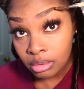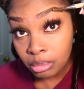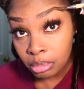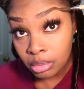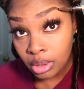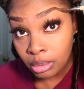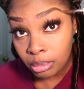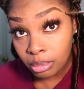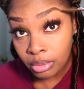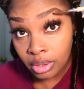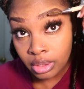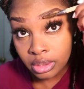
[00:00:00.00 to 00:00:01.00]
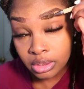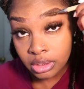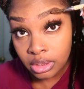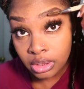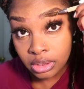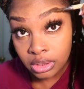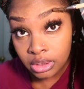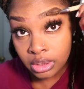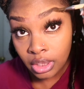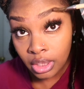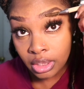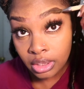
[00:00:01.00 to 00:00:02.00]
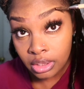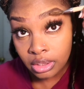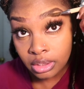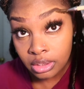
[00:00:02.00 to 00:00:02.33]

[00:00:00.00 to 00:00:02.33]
my brush and just kind of